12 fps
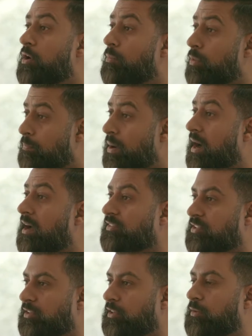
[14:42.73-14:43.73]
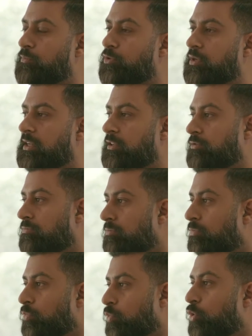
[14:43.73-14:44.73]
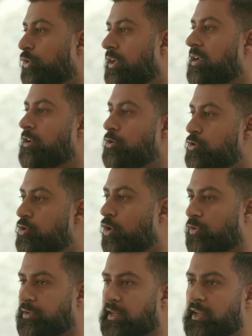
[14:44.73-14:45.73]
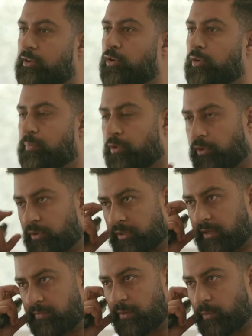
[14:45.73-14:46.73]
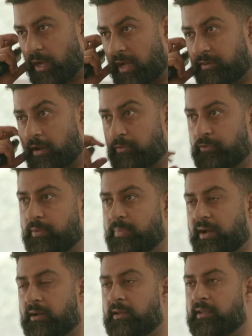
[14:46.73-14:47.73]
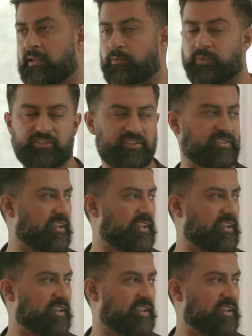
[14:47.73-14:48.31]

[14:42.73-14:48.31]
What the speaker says: But parts of the community would not take on a product if it had riba, which is